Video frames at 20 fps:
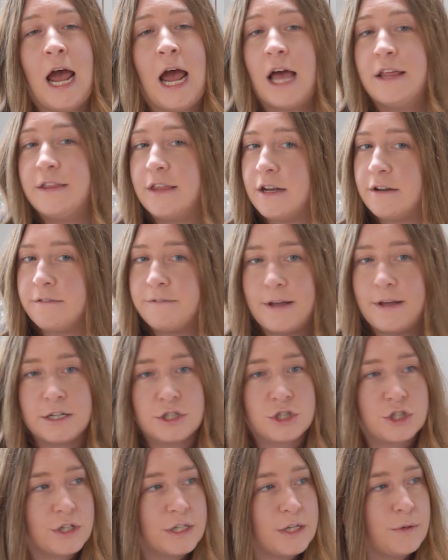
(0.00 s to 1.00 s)
And then
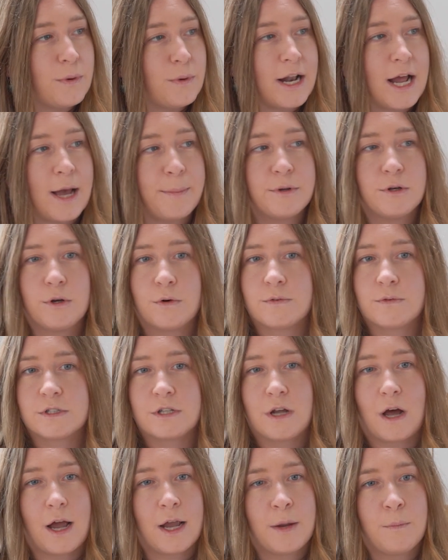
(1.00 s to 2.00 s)
eventually what happened over
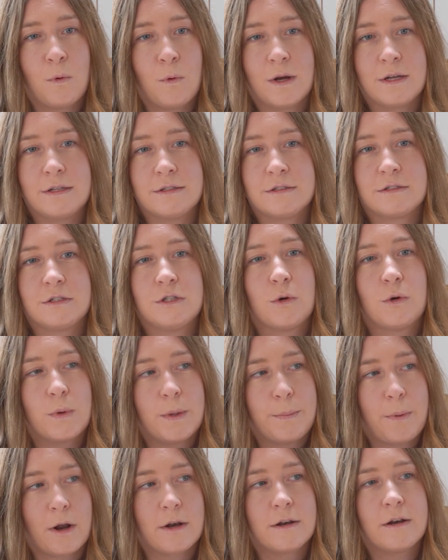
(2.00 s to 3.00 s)
time was, you know,
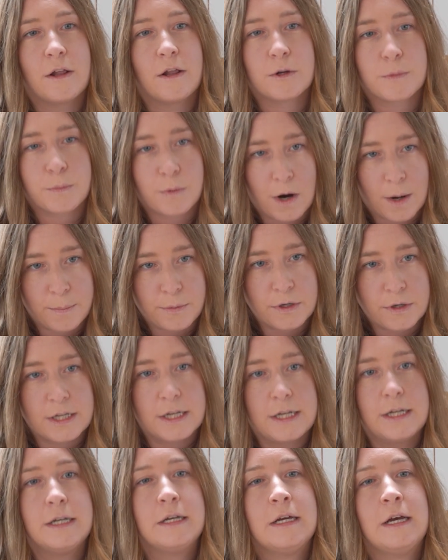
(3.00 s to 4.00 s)
we bought another
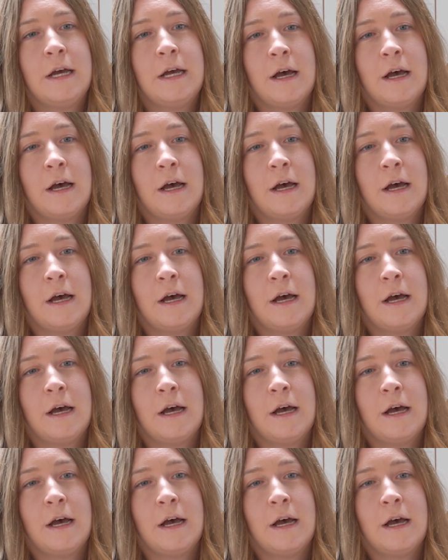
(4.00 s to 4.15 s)
property